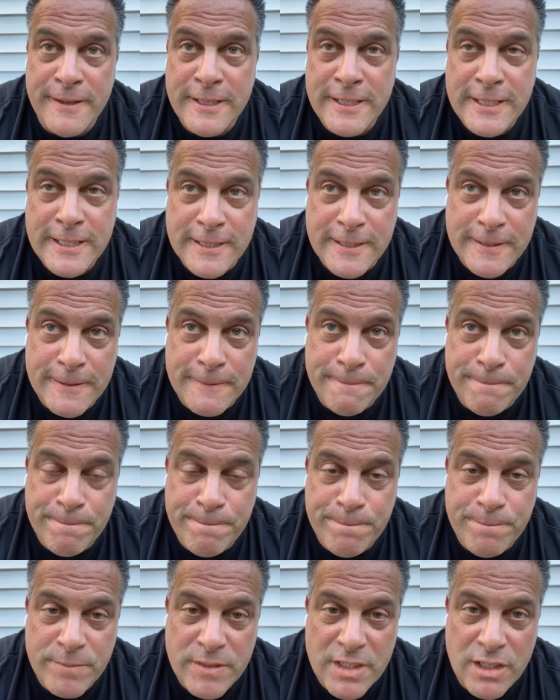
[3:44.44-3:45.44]
um,
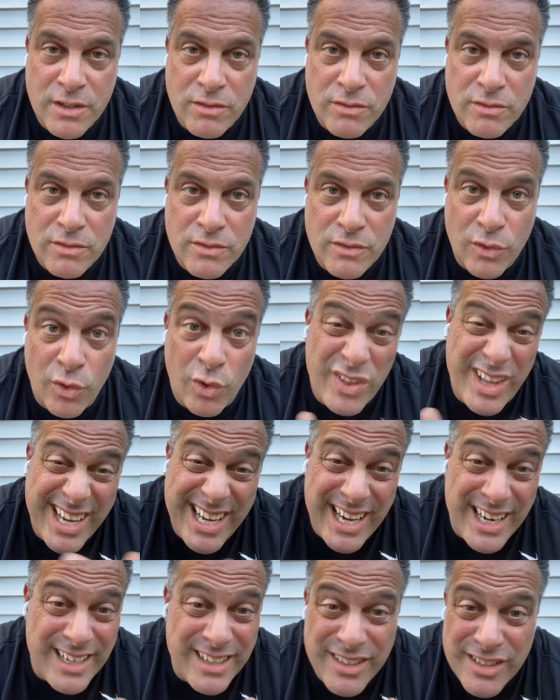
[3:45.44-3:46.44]
you know, all that
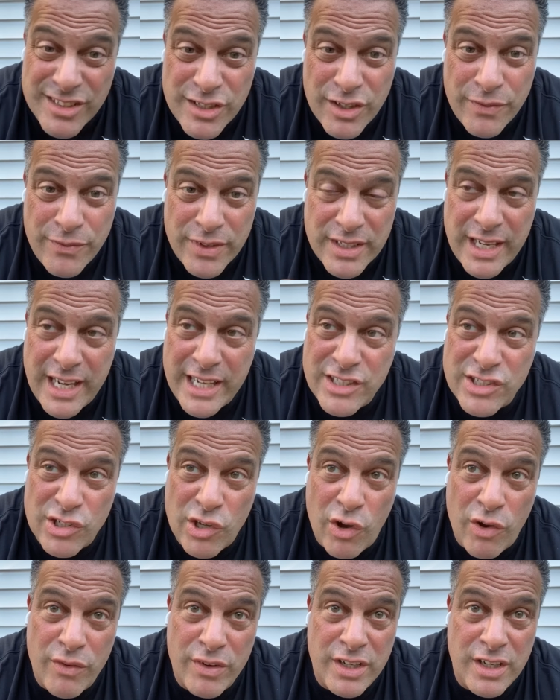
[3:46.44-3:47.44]
kind of good stuff and, and
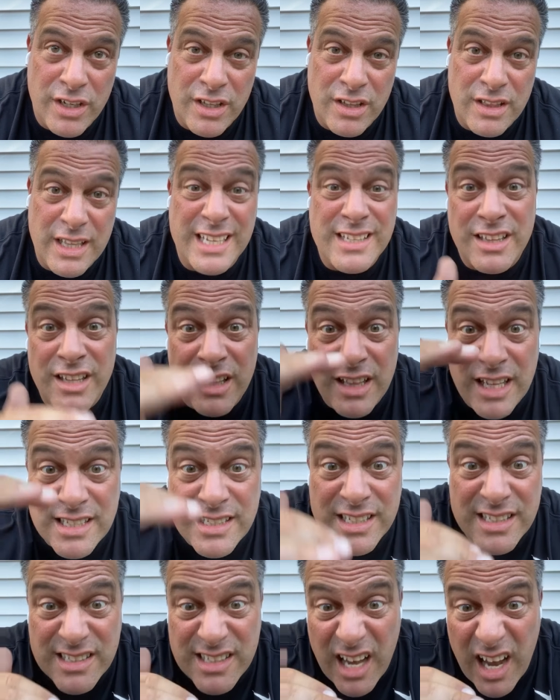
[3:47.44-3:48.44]
solve you know, less, little less
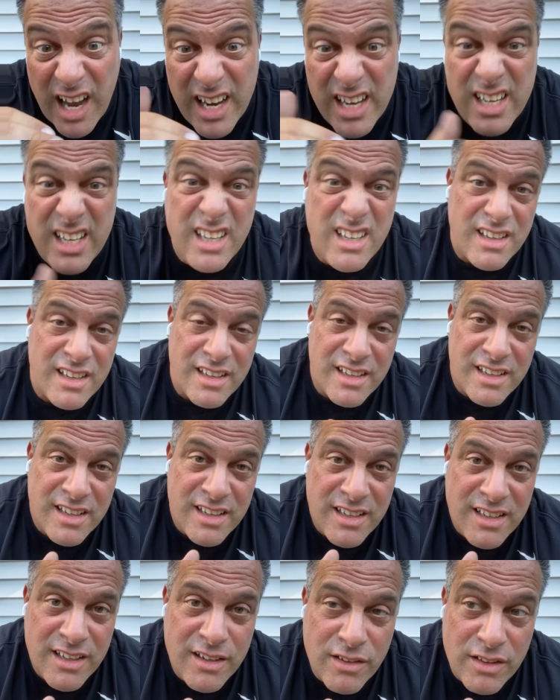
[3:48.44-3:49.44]
anxiety
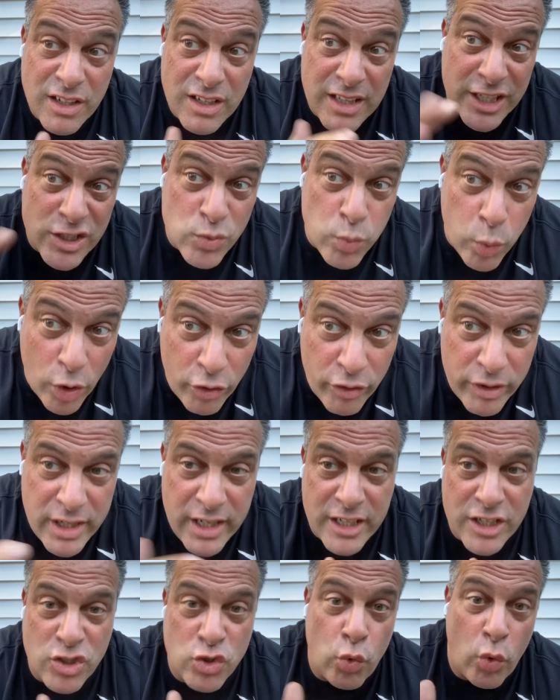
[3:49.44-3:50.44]
a little less worry
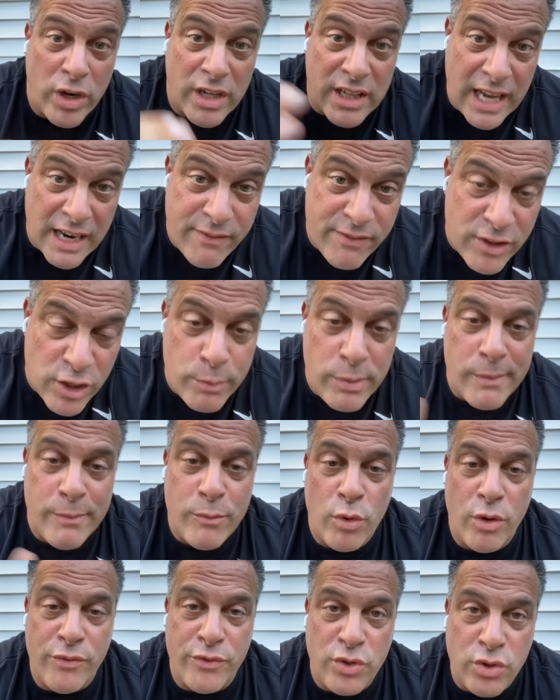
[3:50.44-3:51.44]
and enjoying life a little bit
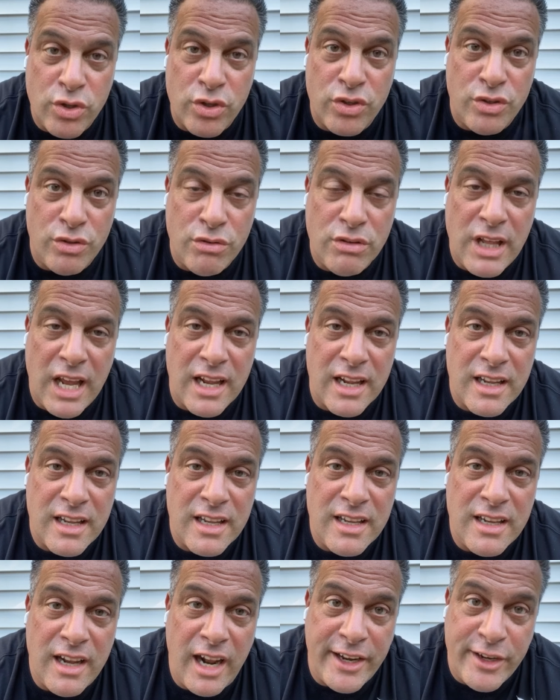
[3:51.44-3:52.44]
more, if you can do that
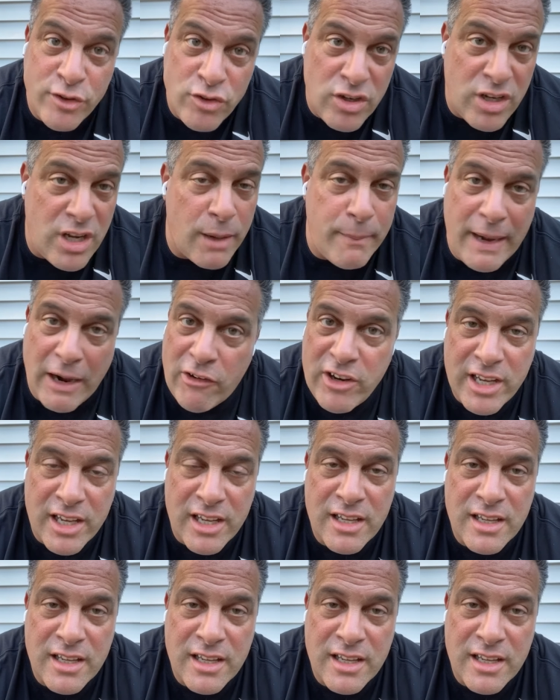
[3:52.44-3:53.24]
and you can come out here